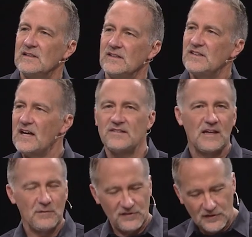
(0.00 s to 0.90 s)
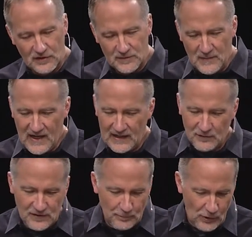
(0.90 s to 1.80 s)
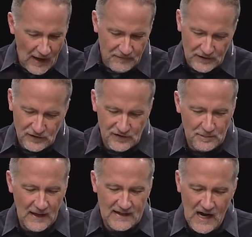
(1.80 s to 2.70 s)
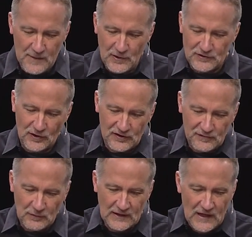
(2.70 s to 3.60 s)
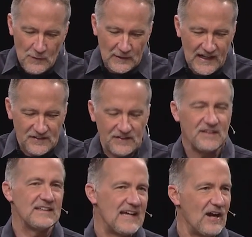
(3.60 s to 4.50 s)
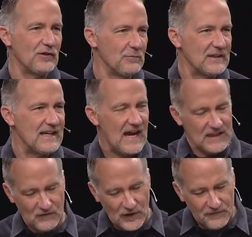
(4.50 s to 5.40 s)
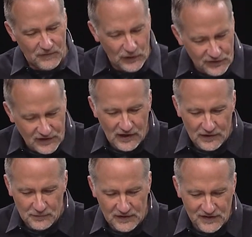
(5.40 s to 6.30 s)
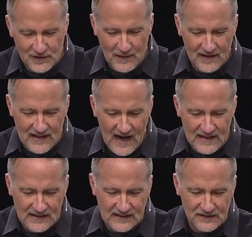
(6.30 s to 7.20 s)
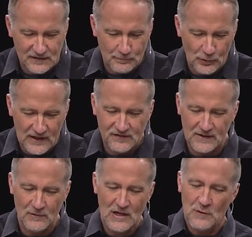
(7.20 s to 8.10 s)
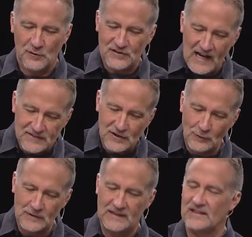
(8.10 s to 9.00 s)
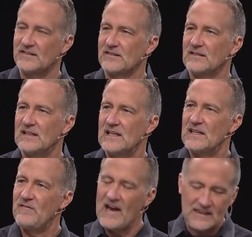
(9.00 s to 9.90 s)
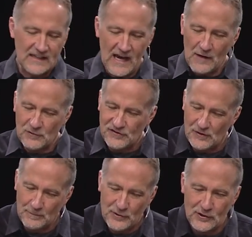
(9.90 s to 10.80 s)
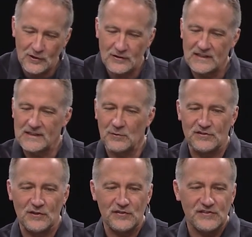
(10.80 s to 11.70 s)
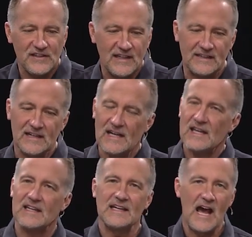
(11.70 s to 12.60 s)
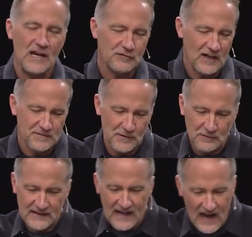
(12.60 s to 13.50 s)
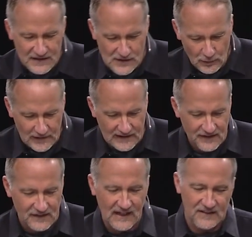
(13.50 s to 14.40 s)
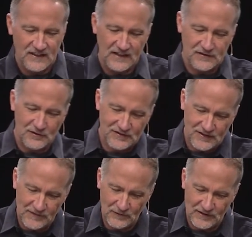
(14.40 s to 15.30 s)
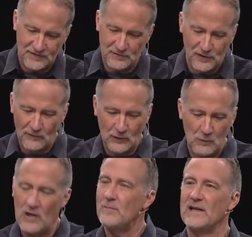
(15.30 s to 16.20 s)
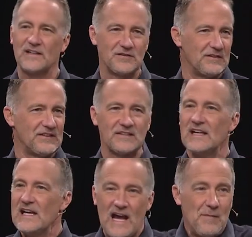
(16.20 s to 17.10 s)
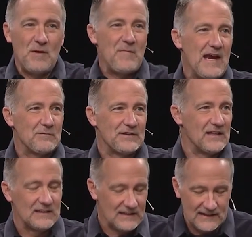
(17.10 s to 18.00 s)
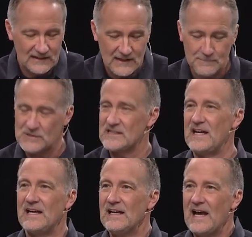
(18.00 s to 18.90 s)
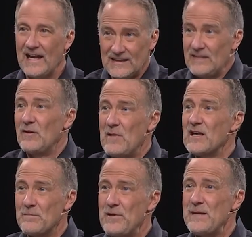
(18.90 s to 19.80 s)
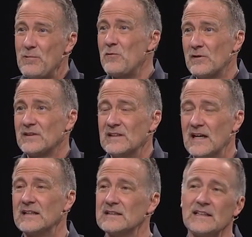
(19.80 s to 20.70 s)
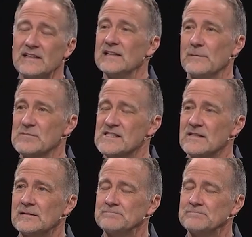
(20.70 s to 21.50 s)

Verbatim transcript: You see, Isaiah was a good man. He was a prophet used by God. But notice when, when he has this encounter with God, the very first characteristic about God that has impressed him was God's holiness. The fact that God was so pure that there was no sin. The contrast between God's holiness and Isaiah's own sinfulness was overwhelming. And so he says, I'm a man with unclean lips, and I, I live among a people with unclean lips.